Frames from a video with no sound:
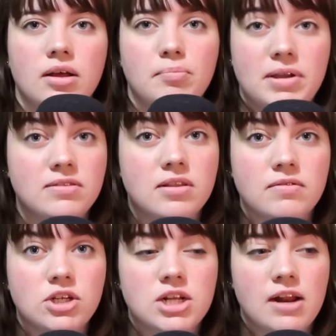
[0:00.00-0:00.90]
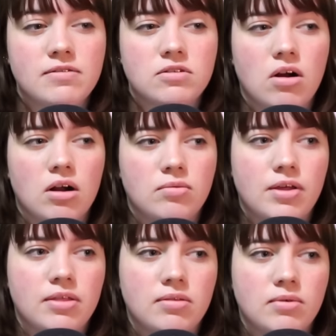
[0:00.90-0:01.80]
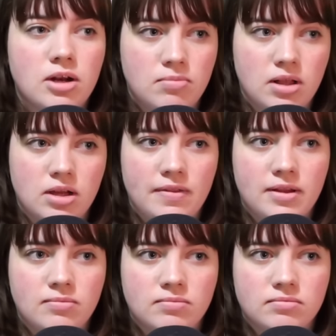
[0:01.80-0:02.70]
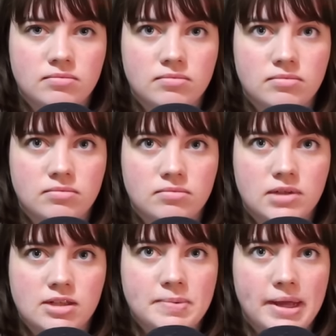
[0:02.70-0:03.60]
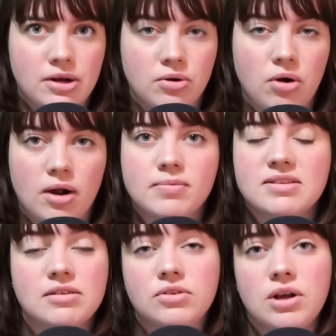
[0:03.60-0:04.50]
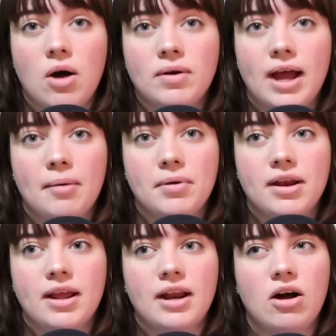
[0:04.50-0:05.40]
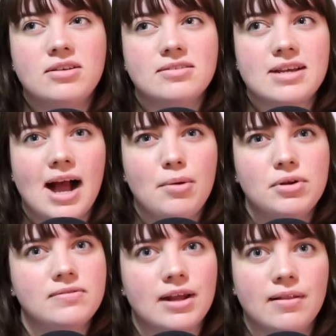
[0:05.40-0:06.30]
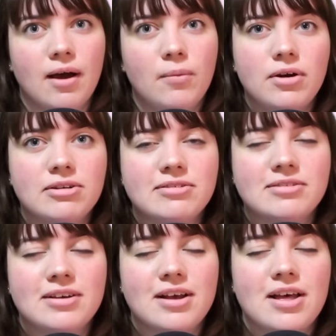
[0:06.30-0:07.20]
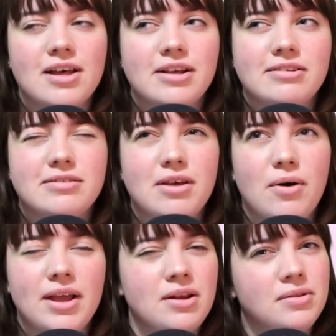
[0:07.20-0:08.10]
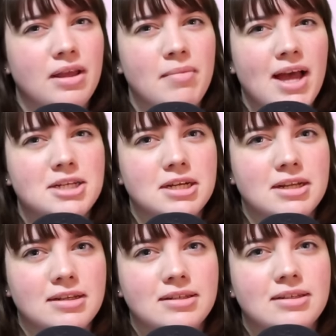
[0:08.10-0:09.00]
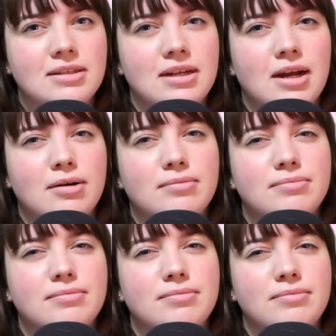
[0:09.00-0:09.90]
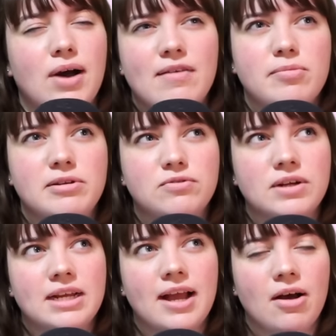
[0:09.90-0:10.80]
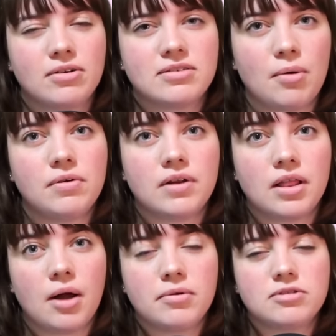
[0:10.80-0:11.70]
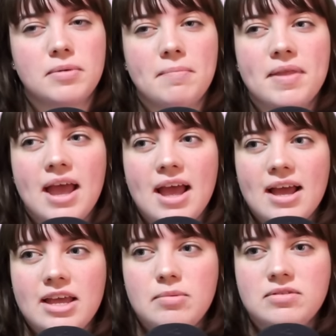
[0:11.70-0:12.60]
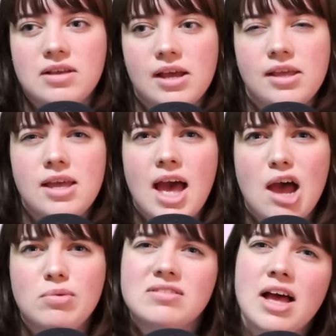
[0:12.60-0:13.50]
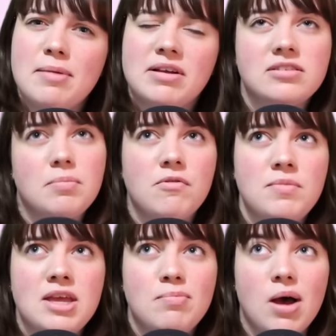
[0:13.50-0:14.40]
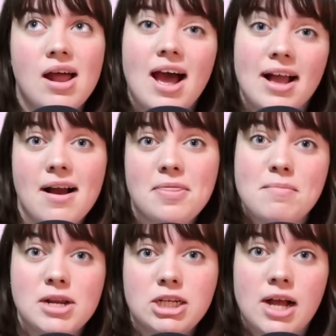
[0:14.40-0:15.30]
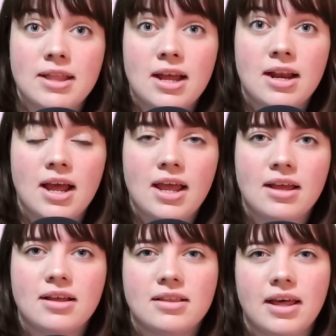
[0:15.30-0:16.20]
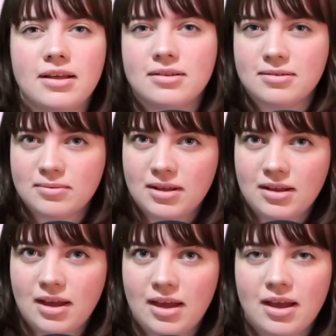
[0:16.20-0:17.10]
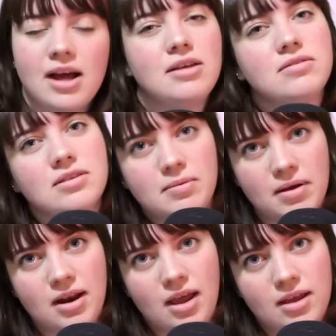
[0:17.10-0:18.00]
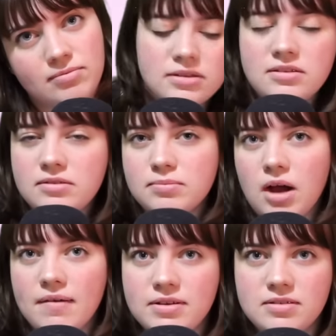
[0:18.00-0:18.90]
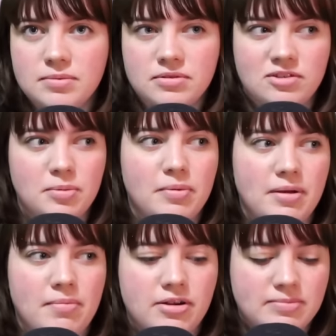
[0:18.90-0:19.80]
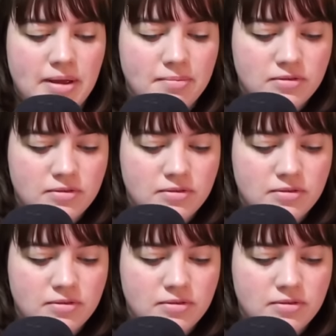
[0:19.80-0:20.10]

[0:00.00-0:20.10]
beats the living shit out of his car with an umbrella, and then gets back in her car. That's literally all what happened. And honestly, I would have done a lot worse. So I can only imagine, you know, why everybody's freaking out, because I would have done a lot worse. But he was like, yeah, it was kind of messed up with me, but I got the money shot that night. Like, okay, how do you sleep at night? This obviously was a super big embarrassment.